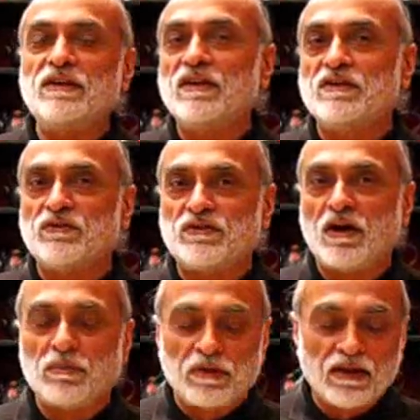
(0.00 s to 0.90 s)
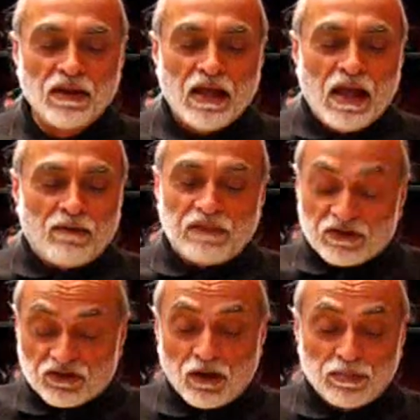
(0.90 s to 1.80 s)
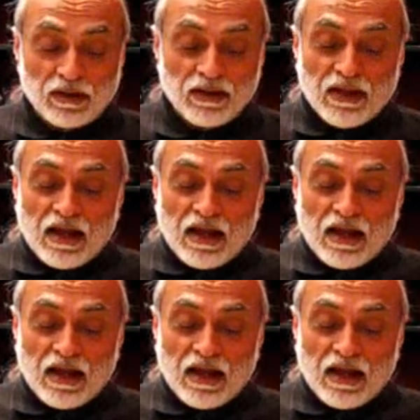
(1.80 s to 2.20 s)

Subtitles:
years of sharpening without sharpening,